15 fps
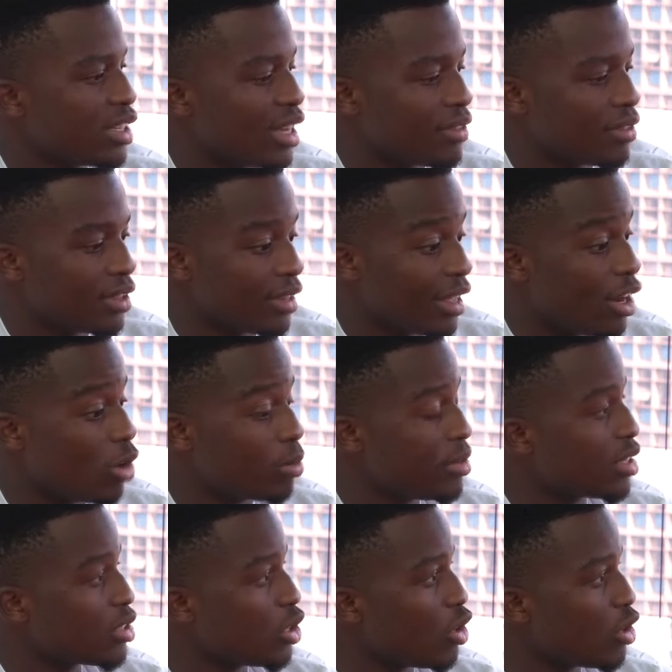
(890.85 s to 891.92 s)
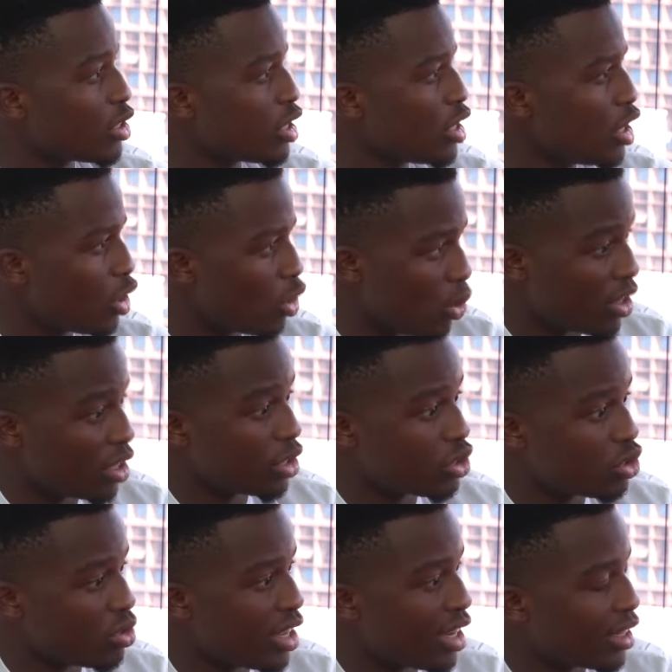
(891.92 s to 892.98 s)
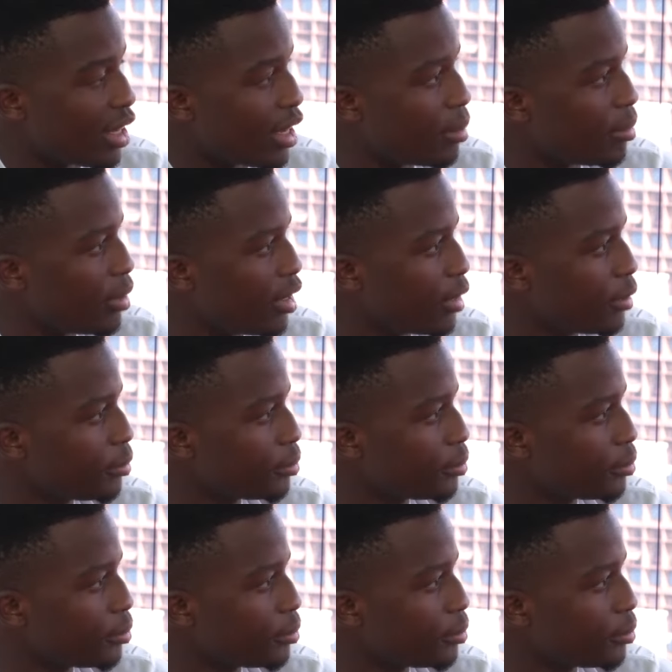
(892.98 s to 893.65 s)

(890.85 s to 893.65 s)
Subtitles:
And I think that helped us a lot going into that game, yeah.